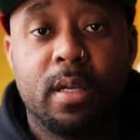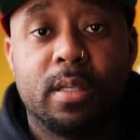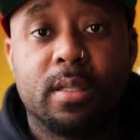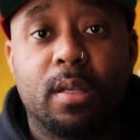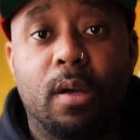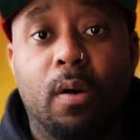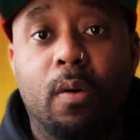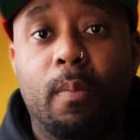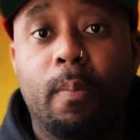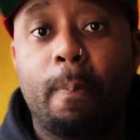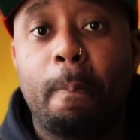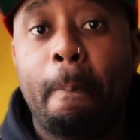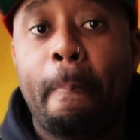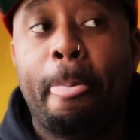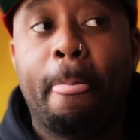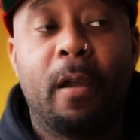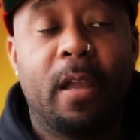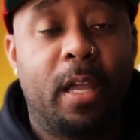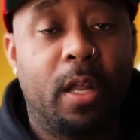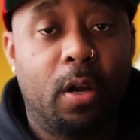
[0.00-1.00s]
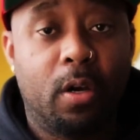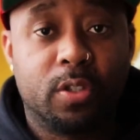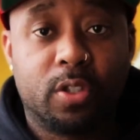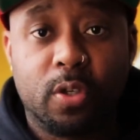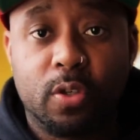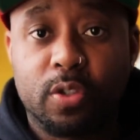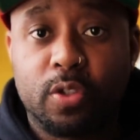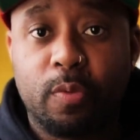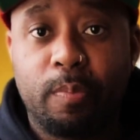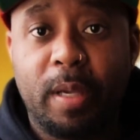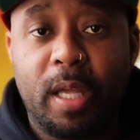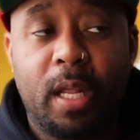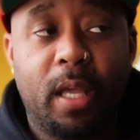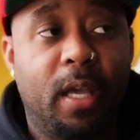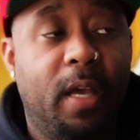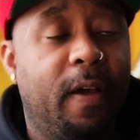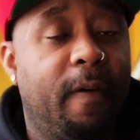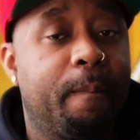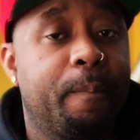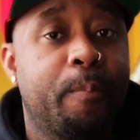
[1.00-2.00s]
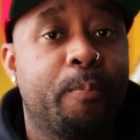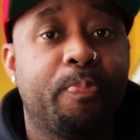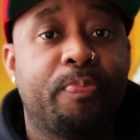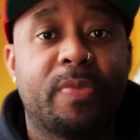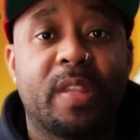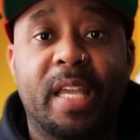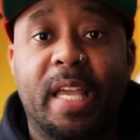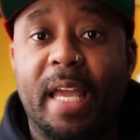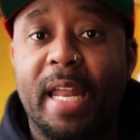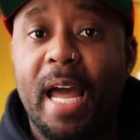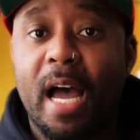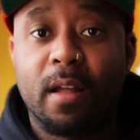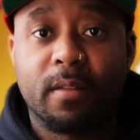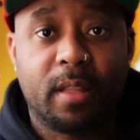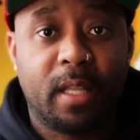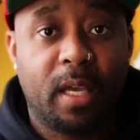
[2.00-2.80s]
So get on social media, get out